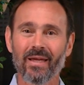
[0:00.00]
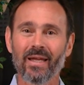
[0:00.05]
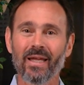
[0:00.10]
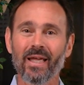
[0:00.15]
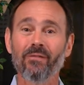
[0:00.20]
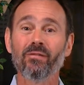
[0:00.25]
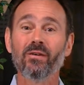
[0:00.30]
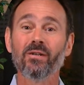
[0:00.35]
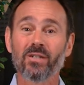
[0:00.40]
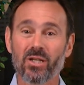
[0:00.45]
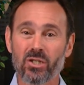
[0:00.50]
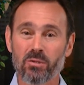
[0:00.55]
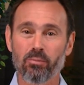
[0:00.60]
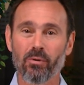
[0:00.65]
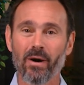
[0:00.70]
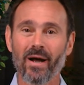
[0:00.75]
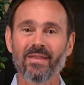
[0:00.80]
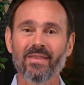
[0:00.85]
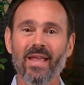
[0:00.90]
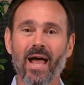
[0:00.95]
If you just
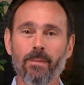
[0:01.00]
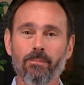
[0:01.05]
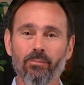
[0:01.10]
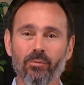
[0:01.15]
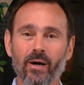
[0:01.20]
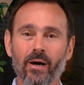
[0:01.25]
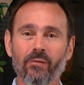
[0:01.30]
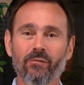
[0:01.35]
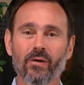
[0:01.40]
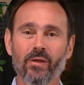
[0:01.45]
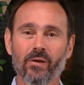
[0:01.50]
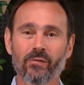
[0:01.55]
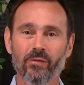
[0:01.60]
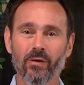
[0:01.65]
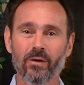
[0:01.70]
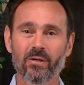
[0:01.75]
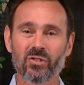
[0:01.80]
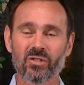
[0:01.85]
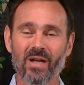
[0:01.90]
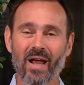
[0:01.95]
prayed that prayer for the
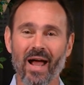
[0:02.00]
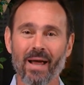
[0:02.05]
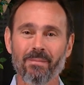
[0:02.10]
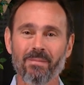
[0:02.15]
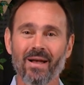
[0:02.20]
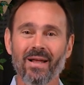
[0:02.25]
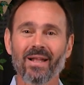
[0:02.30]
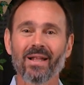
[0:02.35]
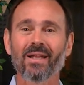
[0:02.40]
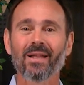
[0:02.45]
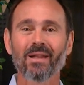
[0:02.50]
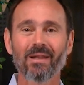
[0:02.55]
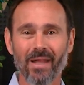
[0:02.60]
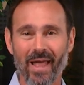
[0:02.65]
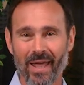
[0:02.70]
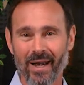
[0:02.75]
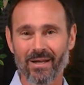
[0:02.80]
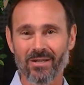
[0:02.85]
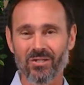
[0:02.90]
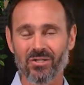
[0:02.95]
first time,
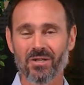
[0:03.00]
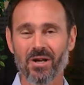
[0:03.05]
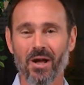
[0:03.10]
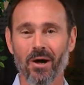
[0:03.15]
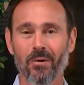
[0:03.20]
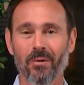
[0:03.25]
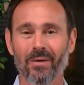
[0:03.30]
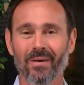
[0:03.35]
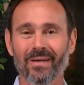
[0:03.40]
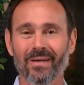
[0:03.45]
let us know.